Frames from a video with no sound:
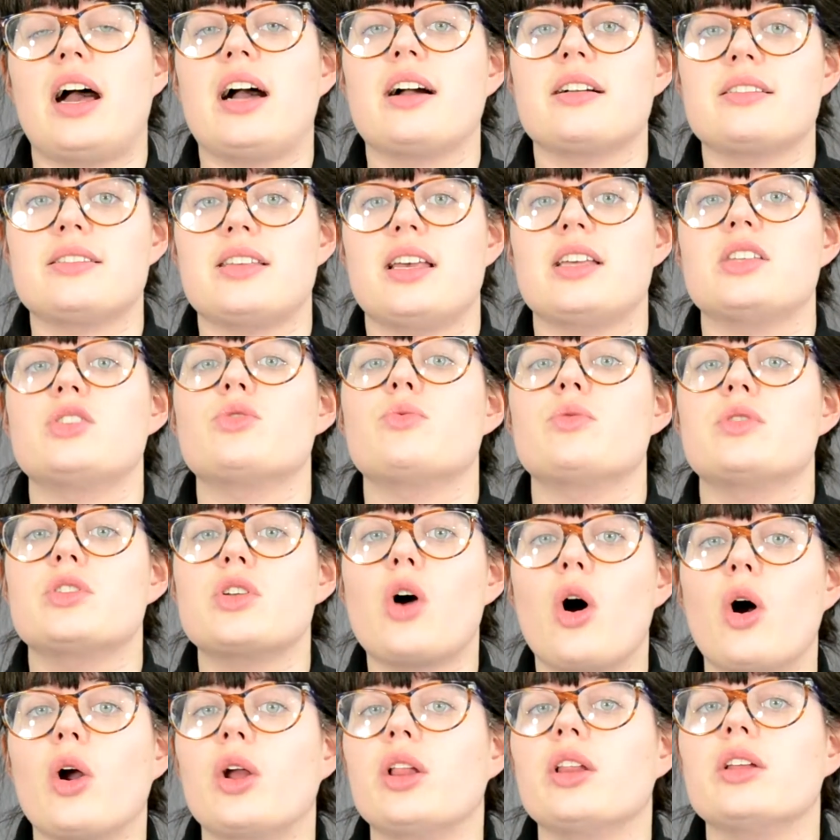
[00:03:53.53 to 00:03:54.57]
access to a
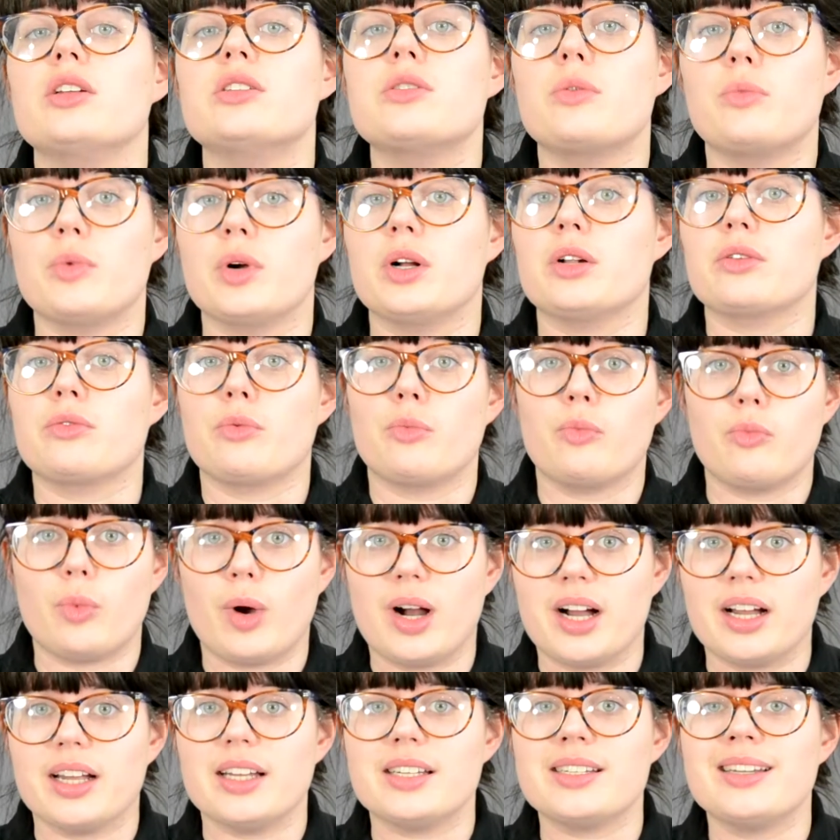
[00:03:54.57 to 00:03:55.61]
toilet
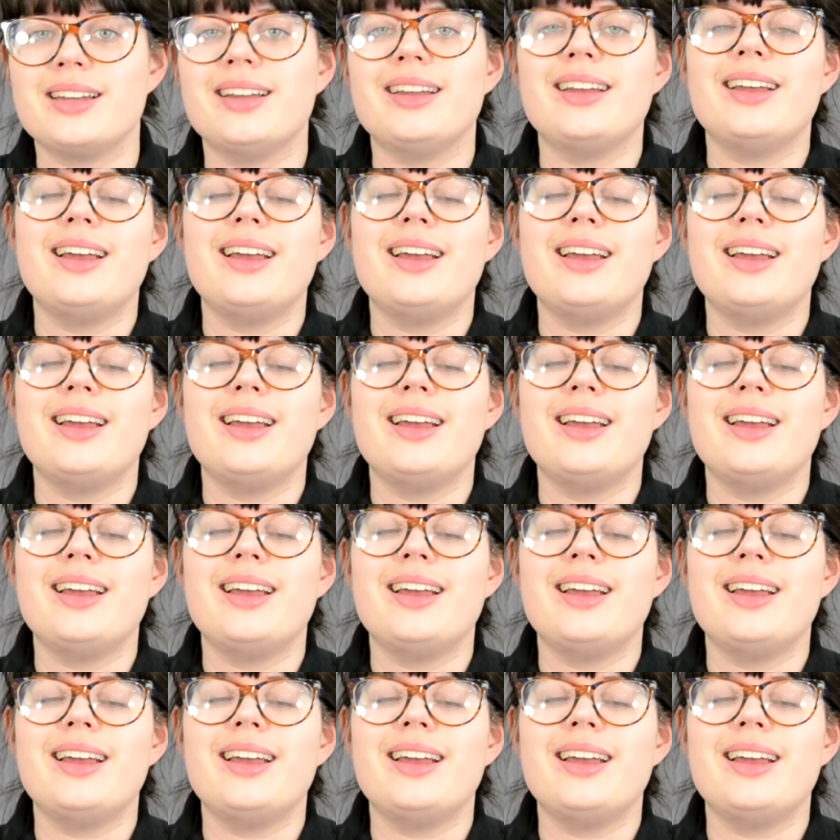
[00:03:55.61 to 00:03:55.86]
worldwide.